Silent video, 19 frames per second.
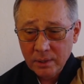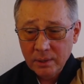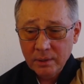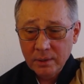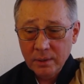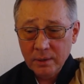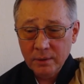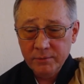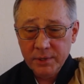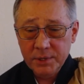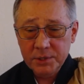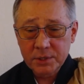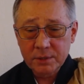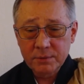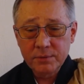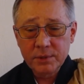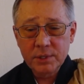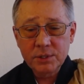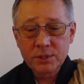of each of
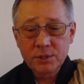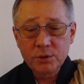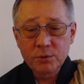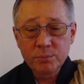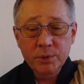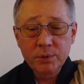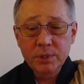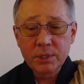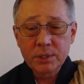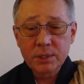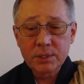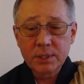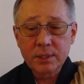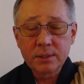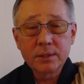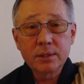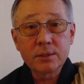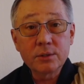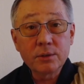these two Buddhas that
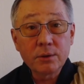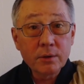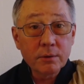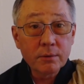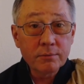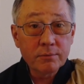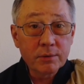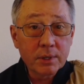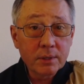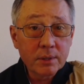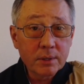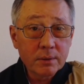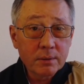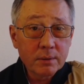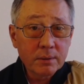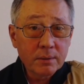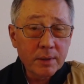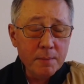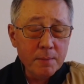deserves
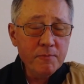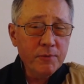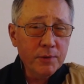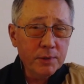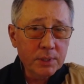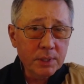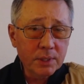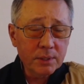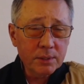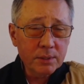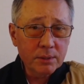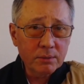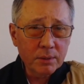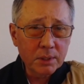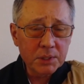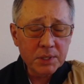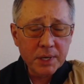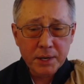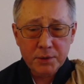emphasis or
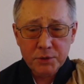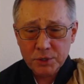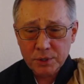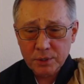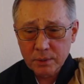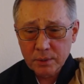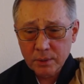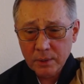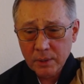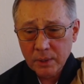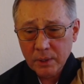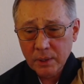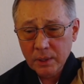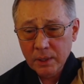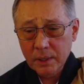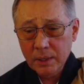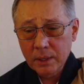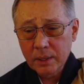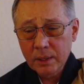attention,
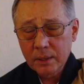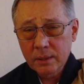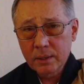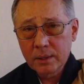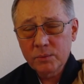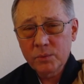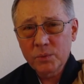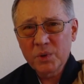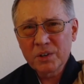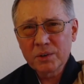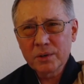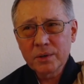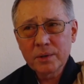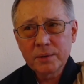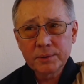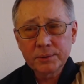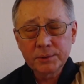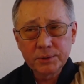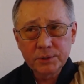then we're
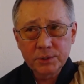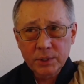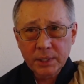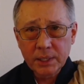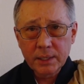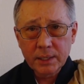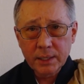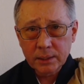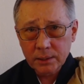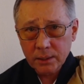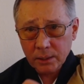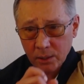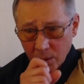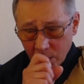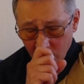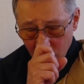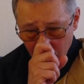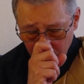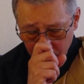looking at the
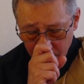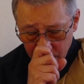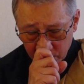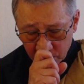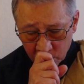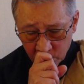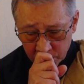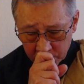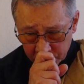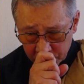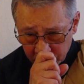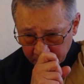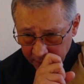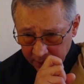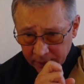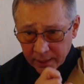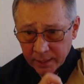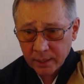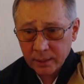koan, or we're
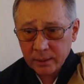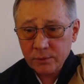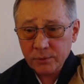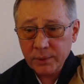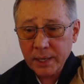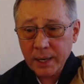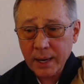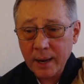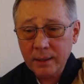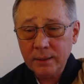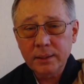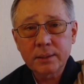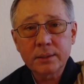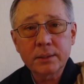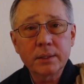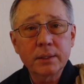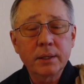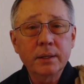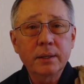looking at
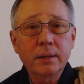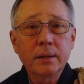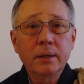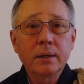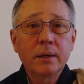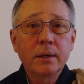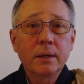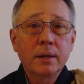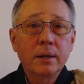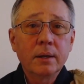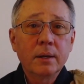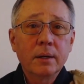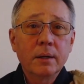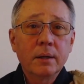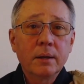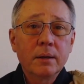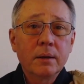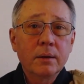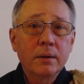reality
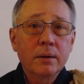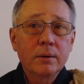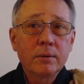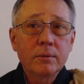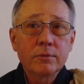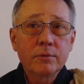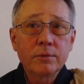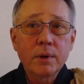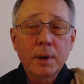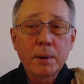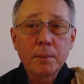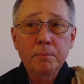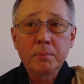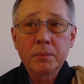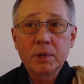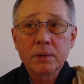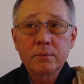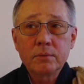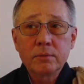from
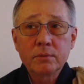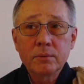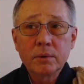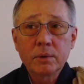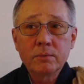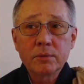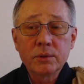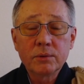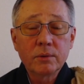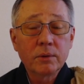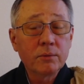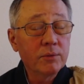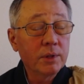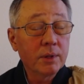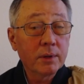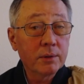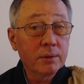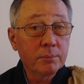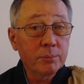
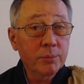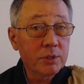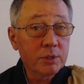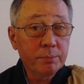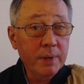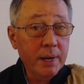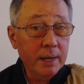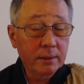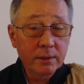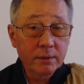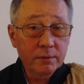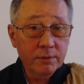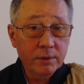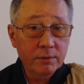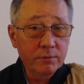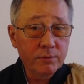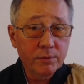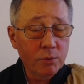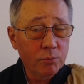the perspective
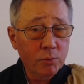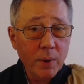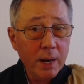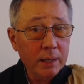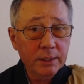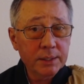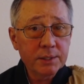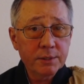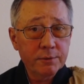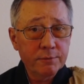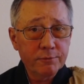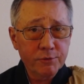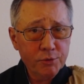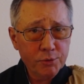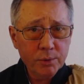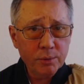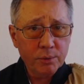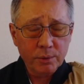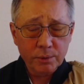of the relative
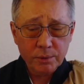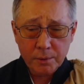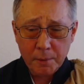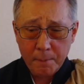truth.